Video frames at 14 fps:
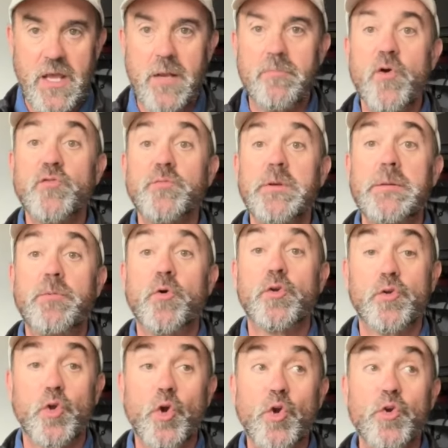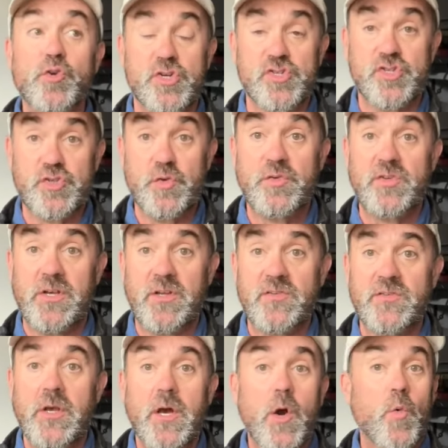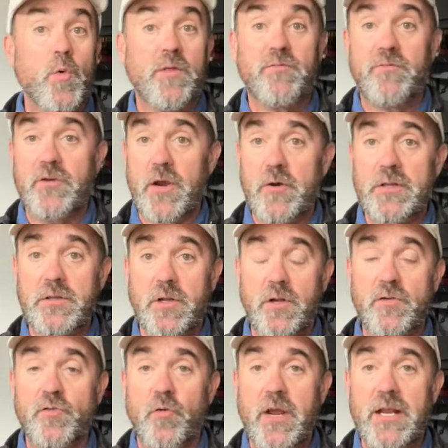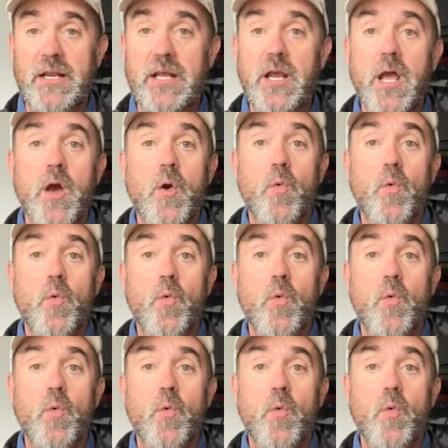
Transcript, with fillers: and most people learn to shoot this with very little training,